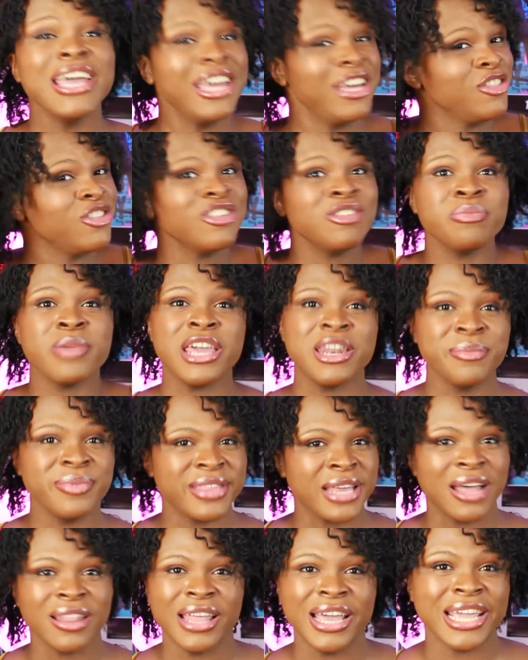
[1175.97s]
it just made him
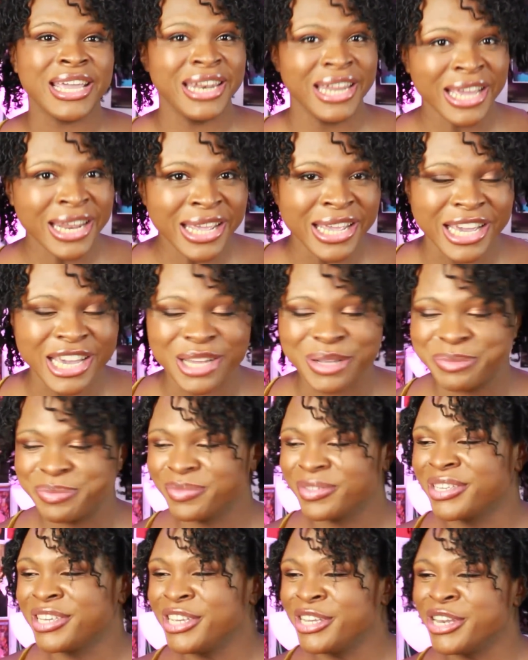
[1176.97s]
sound like an idiot,
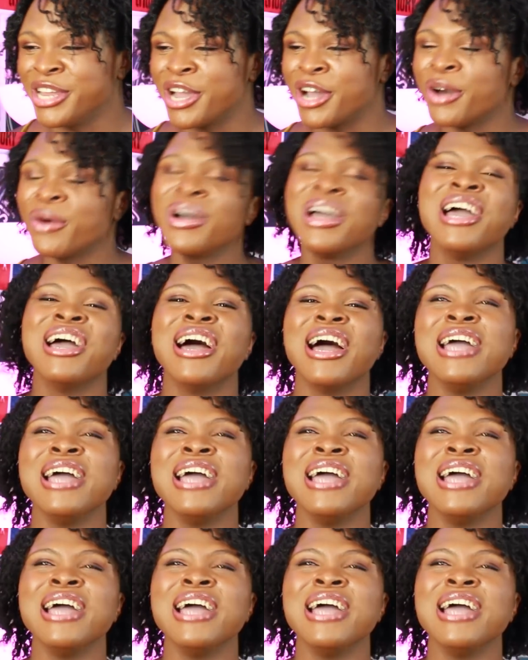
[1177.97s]
you know?